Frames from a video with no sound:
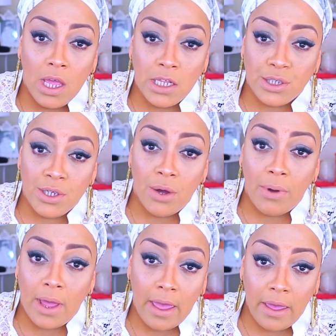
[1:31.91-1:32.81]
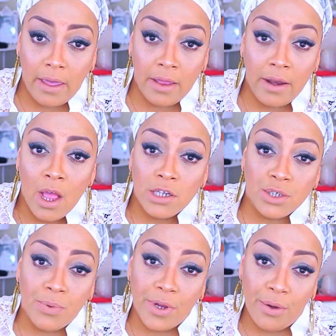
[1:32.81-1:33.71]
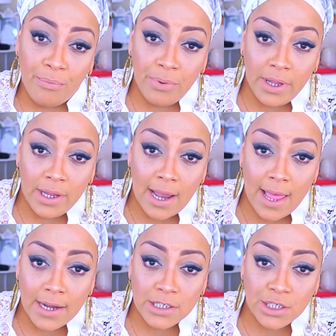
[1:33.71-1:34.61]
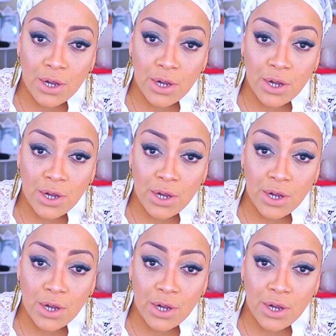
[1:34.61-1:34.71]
into your head to where your wig line is